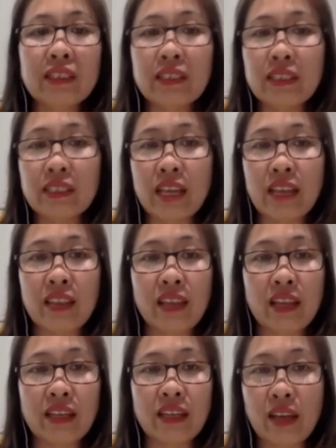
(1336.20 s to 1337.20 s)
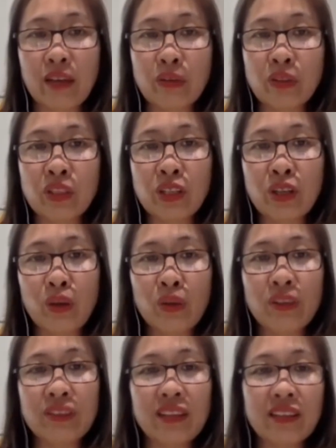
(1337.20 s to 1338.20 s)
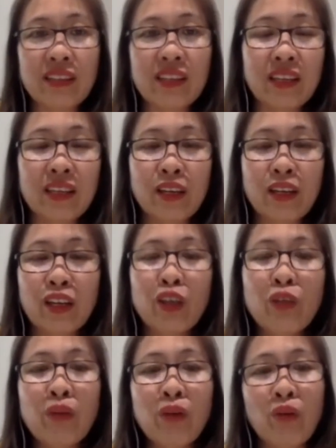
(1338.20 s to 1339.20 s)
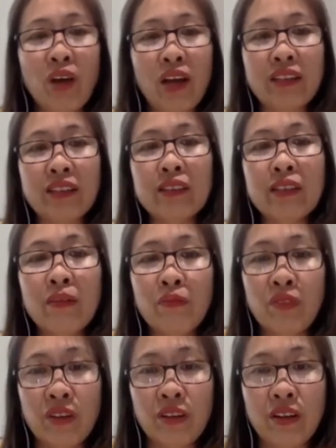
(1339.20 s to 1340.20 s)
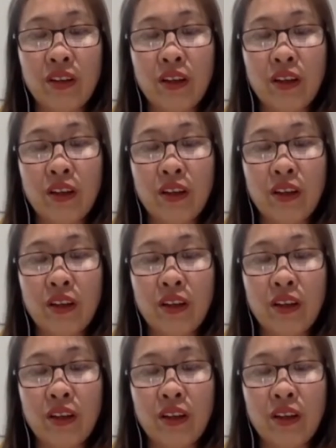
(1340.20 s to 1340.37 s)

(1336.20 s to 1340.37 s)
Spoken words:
said that now she knows exactly human rights is different